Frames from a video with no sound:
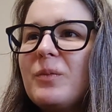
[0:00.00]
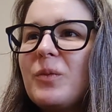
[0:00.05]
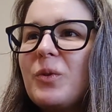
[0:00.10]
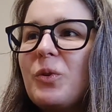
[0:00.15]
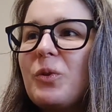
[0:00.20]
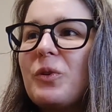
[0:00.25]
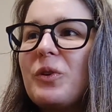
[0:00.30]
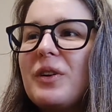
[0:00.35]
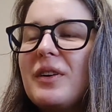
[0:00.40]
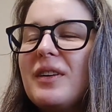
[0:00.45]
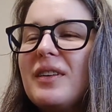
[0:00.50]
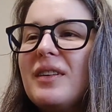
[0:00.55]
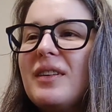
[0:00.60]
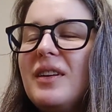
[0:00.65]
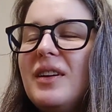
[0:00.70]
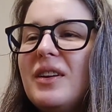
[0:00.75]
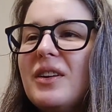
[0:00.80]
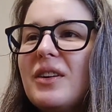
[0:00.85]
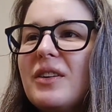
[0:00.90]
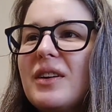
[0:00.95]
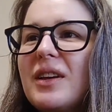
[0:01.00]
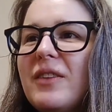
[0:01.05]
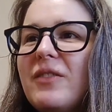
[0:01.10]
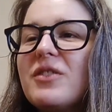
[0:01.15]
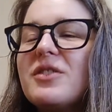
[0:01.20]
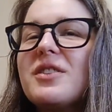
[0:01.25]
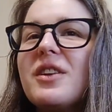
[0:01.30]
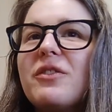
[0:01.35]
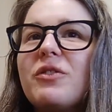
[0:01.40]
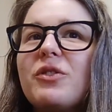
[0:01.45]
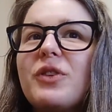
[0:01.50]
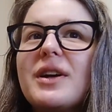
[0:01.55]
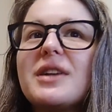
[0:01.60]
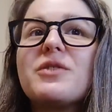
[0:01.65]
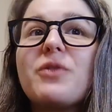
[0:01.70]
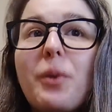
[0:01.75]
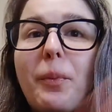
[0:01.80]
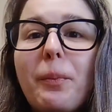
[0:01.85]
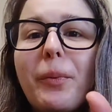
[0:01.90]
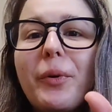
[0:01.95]
or, give yourself grace
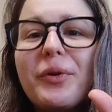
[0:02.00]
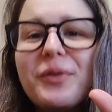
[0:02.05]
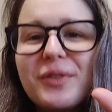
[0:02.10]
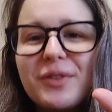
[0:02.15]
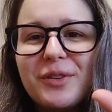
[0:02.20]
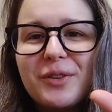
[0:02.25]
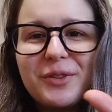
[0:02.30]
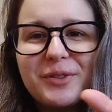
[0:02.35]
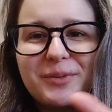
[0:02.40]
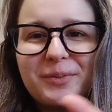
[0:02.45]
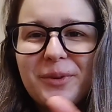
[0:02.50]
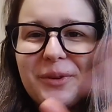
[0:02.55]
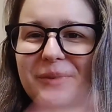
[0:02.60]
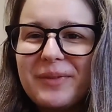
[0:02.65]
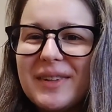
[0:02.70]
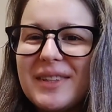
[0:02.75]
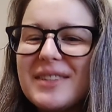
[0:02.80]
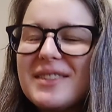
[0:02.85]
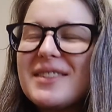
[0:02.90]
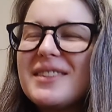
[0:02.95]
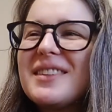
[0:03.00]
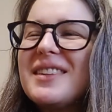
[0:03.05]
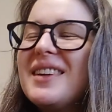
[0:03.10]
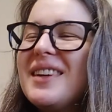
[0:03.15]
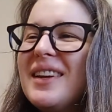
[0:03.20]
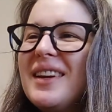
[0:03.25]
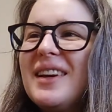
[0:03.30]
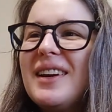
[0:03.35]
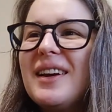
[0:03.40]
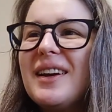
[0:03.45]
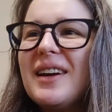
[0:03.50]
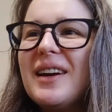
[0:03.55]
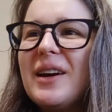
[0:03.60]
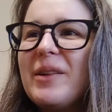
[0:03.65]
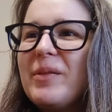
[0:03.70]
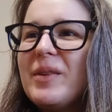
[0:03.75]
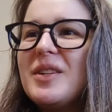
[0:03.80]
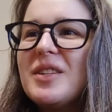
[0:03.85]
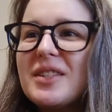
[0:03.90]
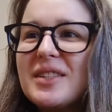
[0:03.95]
for both of those moments.
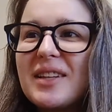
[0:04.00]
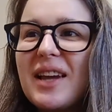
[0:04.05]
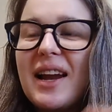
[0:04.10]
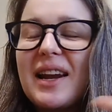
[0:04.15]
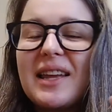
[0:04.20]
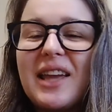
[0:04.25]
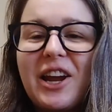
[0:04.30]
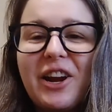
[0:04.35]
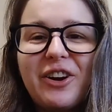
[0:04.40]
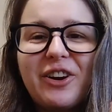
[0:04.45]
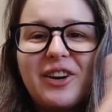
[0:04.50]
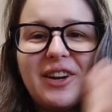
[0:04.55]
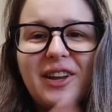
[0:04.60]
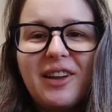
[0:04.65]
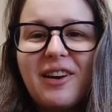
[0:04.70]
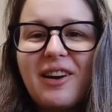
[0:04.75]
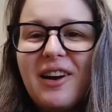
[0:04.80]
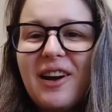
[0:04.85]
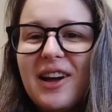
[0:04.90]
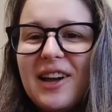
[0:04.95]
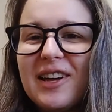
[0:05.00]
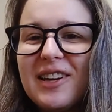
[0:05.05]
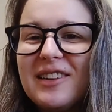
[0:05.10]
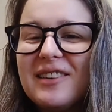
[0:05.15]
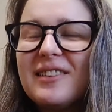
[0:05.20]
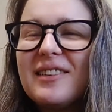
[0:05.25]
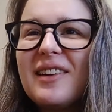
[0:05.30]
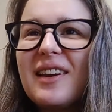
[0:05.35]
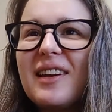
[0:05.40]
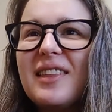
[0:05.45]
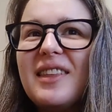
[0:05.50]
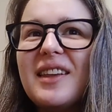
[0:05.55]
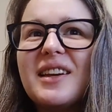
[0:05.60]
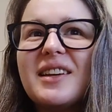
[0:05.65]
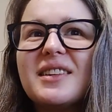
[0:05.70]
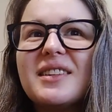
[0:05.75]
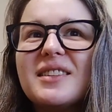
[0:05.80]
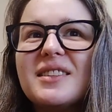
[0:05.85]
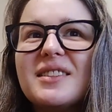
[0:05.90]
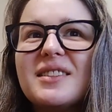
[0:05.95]
And just kind of carrying on, I think,
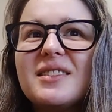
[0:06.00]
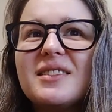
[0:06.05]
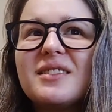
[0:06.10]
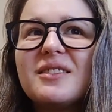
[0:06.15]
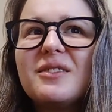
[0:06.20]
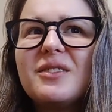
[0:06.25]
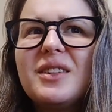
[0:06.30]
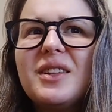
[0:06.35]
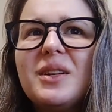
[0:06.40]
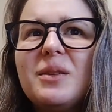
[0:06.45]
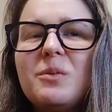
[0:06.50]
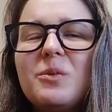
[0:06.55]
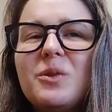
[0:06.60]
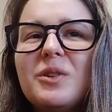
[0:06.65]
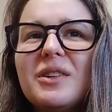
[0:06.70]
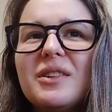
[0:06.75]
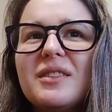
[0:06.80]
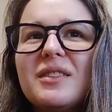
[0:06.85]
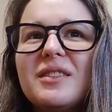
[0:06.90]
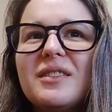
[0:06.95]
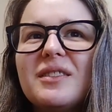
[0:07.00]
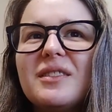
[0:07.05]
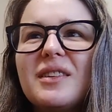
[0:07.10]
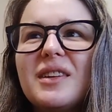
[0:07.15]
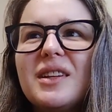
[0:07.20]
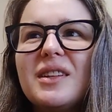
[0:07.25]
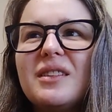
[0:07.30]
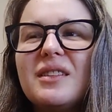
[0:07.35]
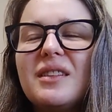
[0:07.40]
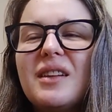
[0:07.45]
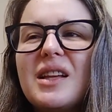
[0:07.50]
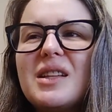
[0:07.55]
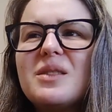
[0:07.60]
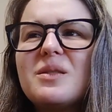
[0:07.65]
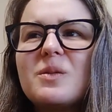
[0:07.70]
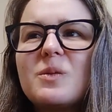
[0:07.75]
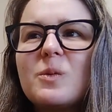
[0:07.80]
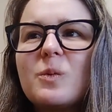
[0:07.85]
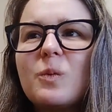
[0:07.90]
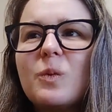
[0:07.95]
is really important. And
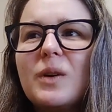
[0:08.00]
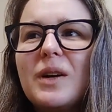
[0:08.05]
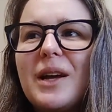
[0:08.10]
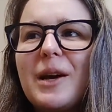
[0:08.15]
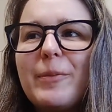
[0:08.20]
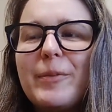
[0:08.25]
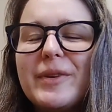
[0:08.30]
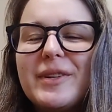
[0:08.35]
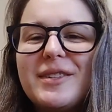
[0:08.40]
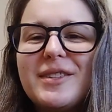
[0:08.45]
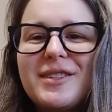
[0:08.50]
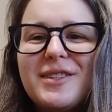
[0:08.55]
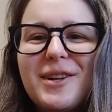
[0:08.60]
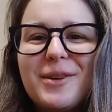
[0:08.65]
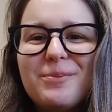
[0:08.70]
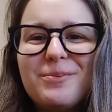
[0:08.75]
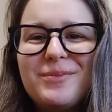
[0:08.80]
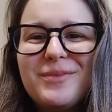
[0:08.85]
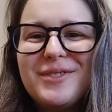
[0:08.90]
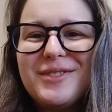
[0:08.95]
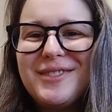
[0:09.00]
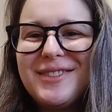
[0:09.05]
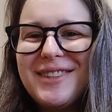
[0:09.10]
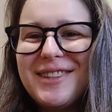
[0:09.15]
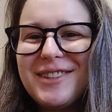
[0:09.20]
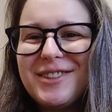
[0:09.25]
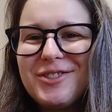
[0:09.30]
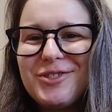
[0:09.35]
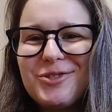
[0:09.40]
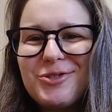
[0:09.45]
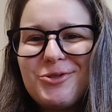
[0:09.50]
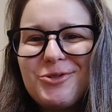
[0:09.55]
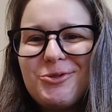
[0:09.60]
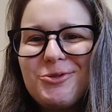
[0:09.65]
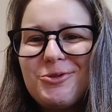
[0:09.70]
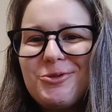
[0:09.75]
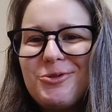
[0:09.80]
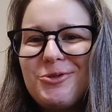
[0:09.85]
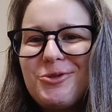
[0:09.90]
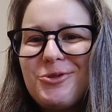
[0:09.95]
that's what I'm attempting to
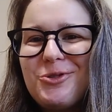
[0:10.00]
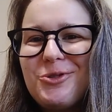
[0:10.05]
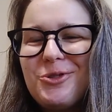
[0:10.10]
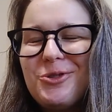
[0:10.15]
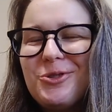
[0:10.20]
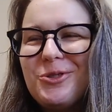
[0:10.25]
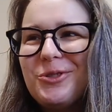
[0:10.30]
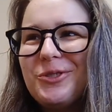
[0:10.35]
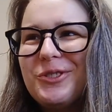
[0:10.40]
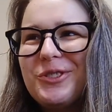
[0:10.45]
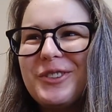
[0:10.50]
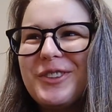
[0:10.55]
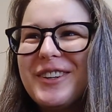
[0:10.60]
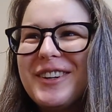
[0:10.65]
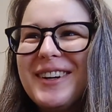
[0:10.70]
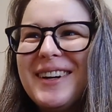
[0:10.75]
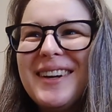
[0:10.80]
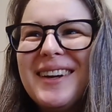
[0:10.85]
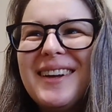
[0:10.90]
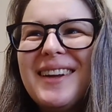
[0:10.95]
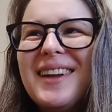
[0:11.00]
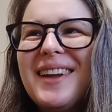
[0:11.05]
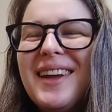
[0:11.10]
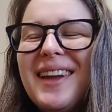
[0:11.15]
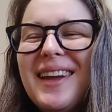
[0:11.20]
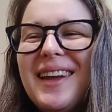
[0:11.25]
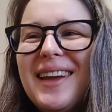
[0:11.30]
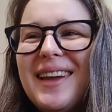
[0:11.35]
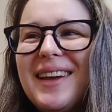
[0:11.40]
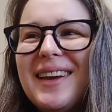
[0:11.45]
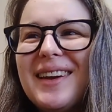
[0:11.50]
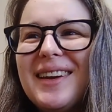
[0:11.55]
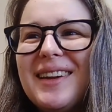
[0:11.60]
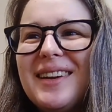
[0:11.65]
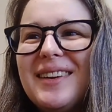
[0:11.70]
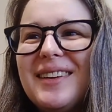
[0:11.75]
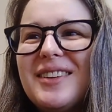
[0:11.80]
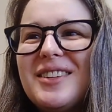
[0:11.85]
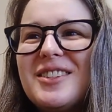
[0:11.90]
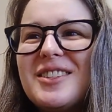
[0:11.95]
do.
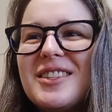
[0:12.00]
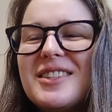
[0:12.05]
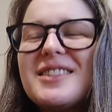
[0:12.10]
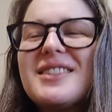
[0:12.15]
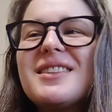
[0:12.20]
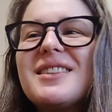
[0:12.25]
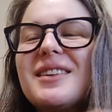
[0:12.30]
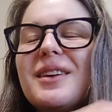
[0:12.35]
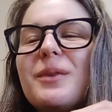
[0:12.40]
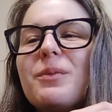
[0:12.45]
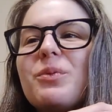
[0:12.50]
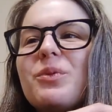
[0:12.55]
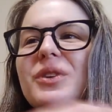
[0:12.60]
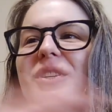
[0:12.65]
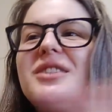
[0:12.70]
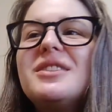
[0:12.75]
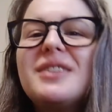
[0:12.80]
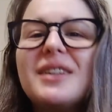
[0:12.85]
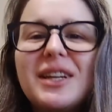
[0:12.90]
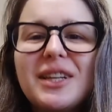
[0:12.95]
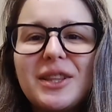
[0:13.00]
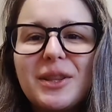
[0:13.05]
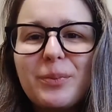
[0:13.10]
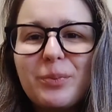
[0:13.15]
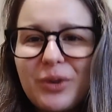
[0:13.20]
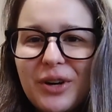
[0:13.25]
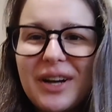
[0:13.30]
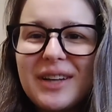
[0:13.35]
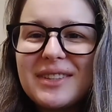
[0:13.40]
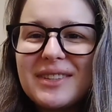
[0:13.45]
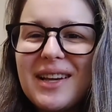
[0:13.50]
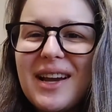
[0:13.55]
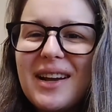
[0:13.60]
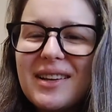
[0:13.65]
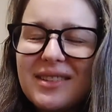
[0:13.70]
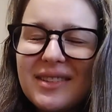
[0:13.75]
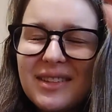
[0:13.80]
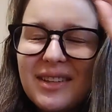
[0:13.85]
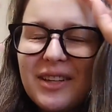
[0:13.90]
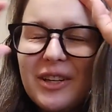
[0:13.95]
And just appreciate the
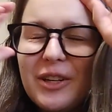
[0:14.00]
process,